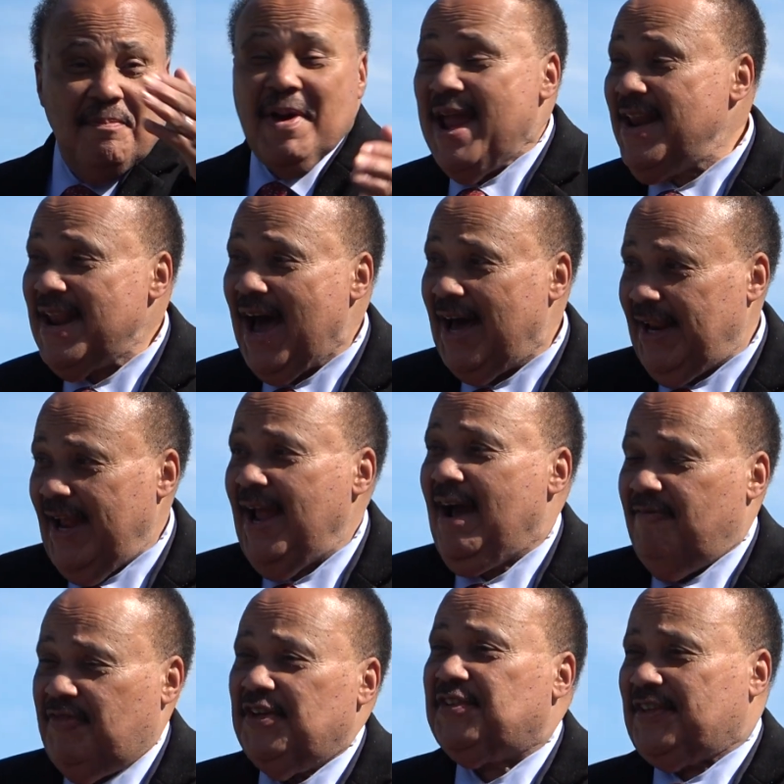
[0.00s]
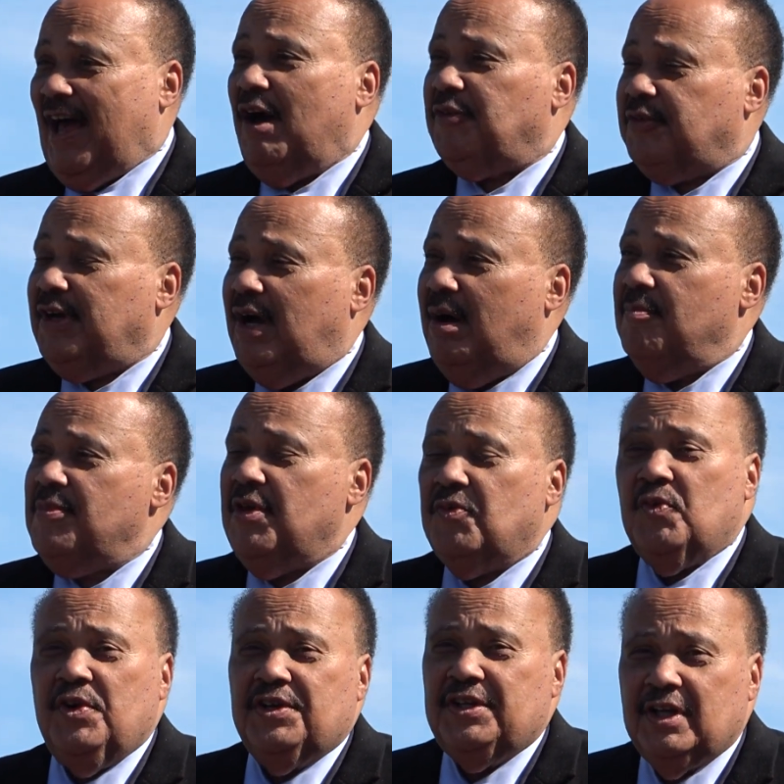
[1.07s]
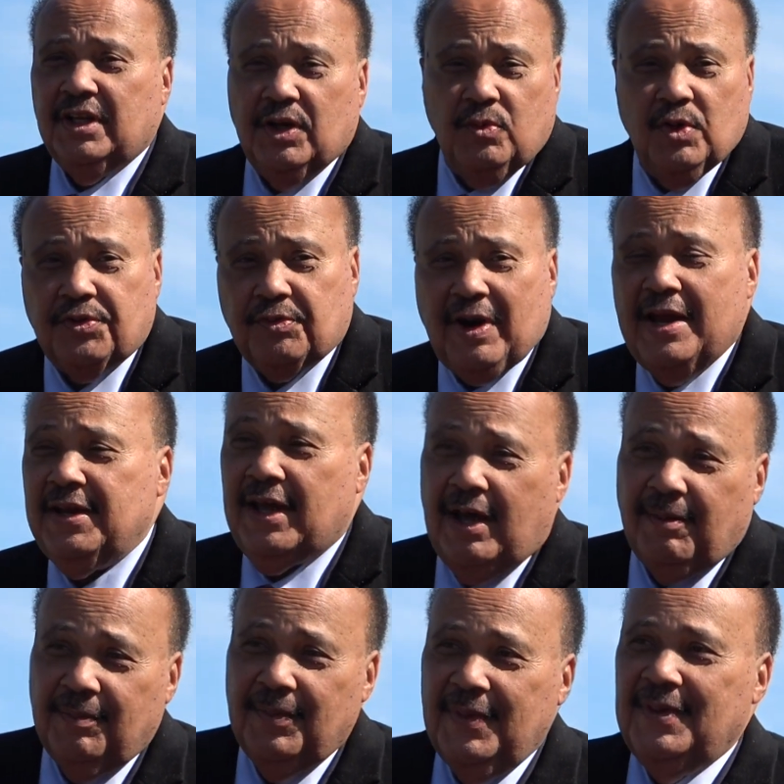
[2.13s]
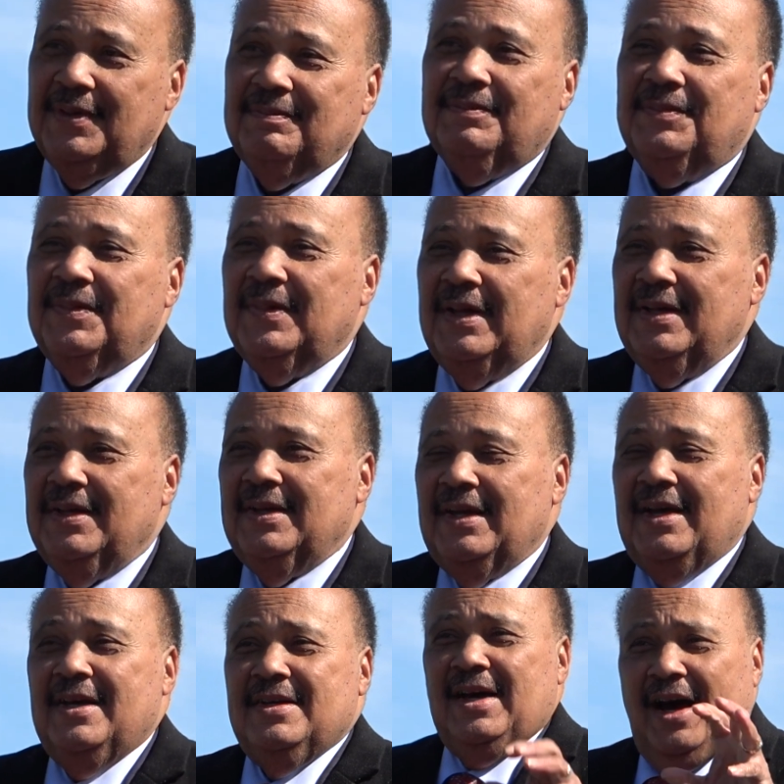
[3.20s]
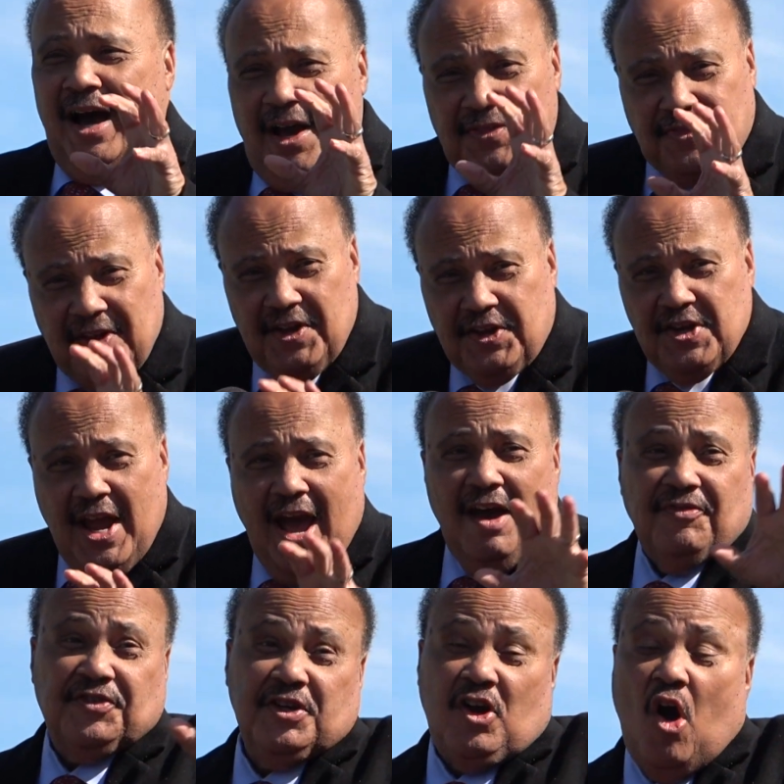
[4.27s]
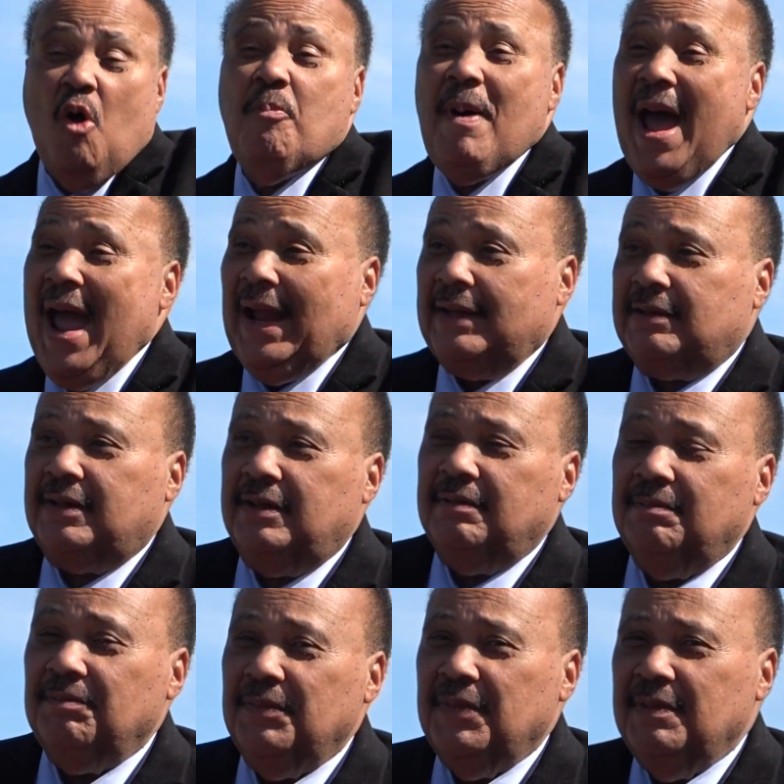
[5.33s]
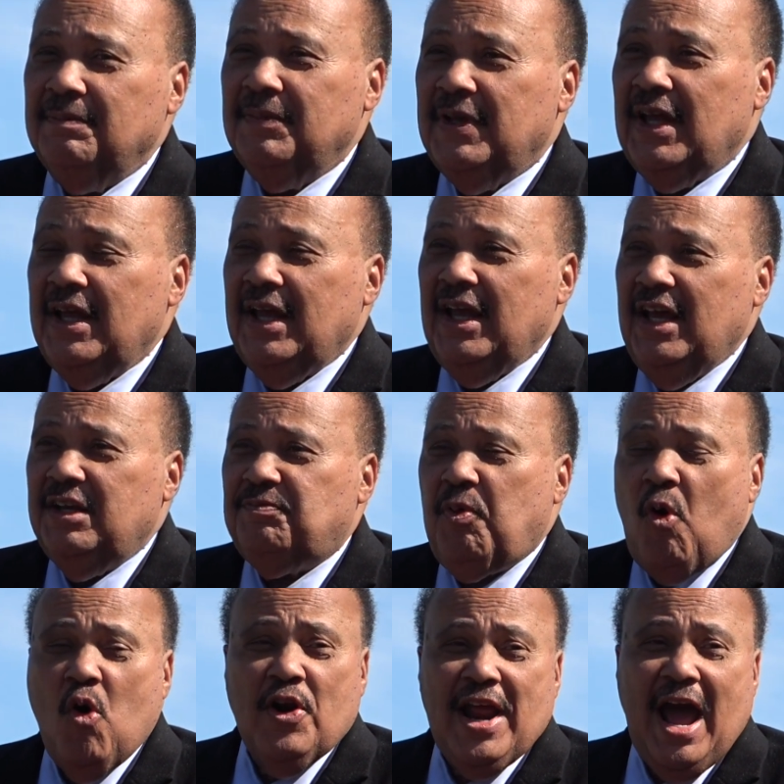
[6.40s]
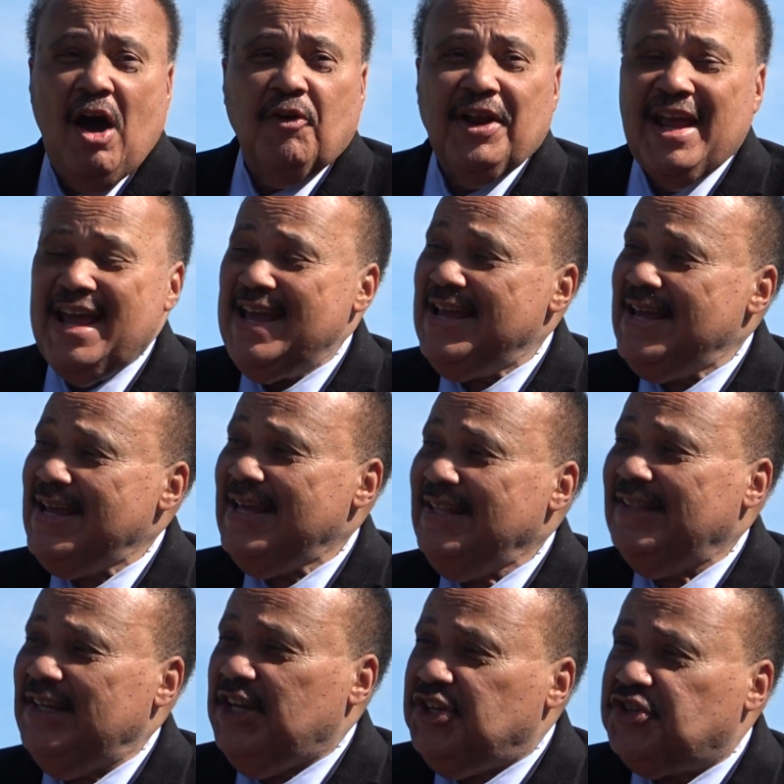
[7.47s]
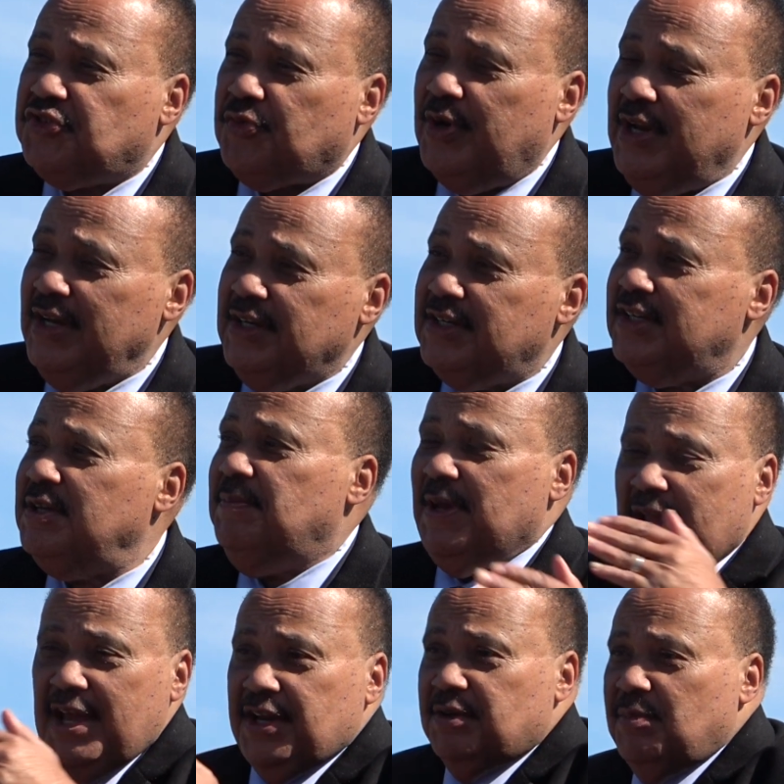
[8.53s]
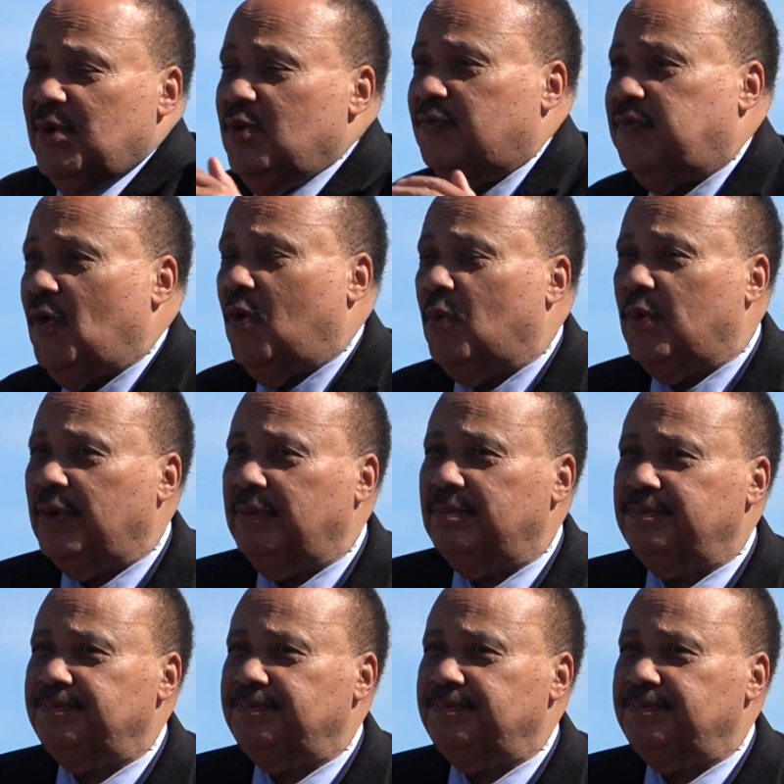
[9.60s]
may not have this outcome that we're dealing with right now. I think you have to go back and point out the history to begin to move forward.